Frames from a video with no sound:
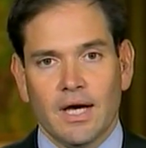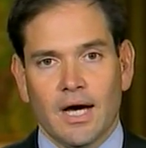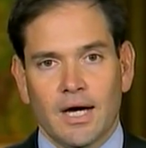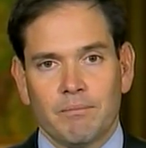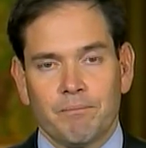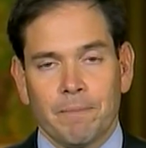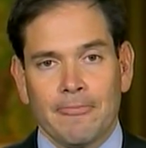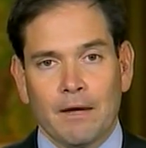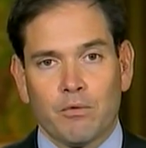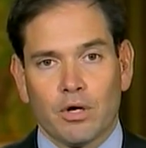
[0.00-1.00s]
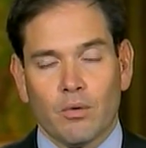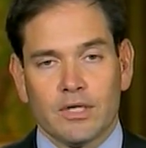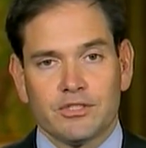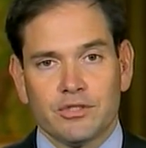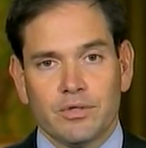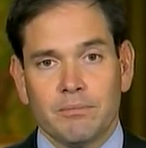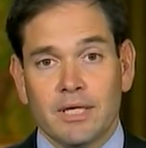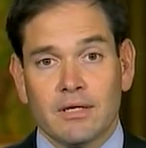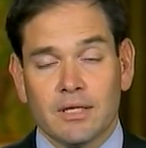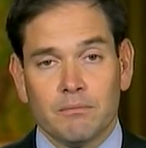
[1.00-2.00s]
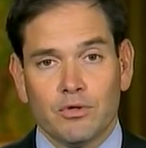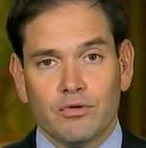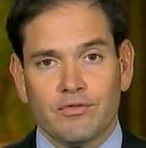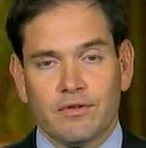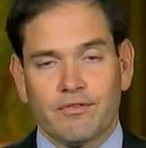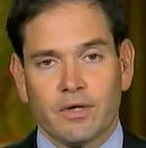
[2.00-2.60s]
We're going to immediately move,